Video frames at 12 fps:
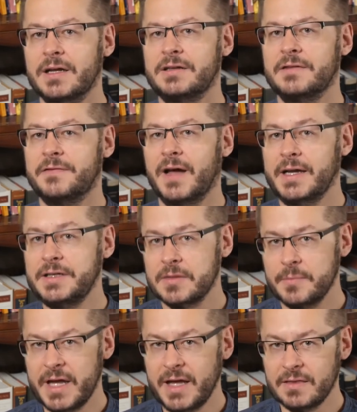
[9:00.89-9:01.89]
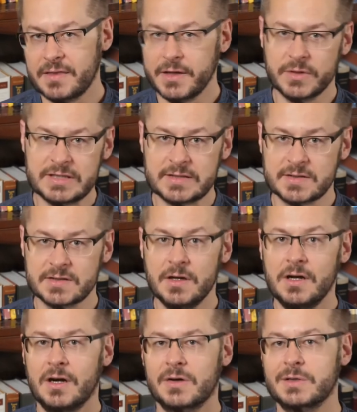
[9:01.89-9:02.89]
divine command theorists
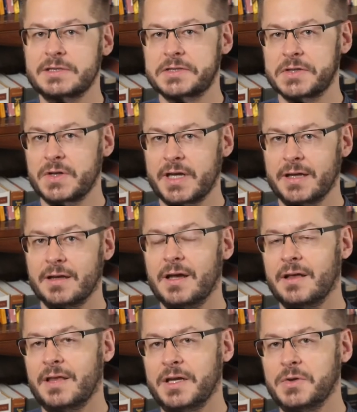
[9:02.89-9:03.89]
are asserting that